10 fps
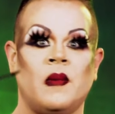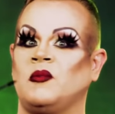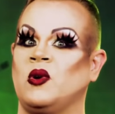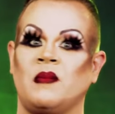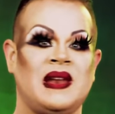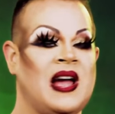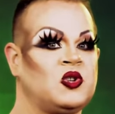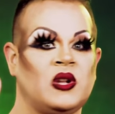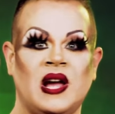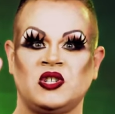I'm doing my
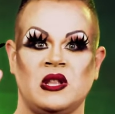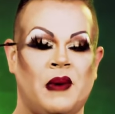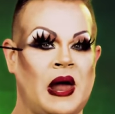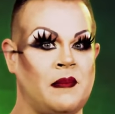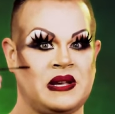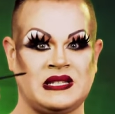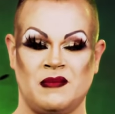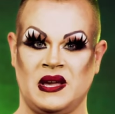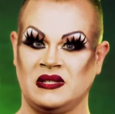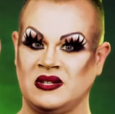natural lash on the bottom because
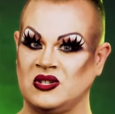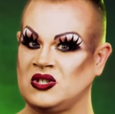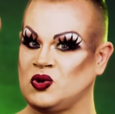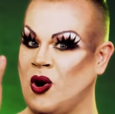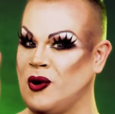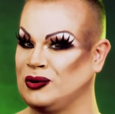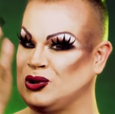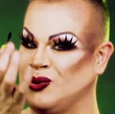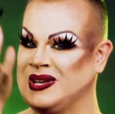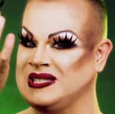I'm making such a strong
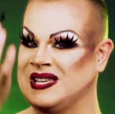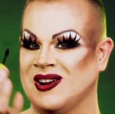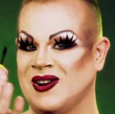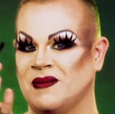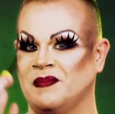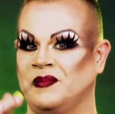choice here.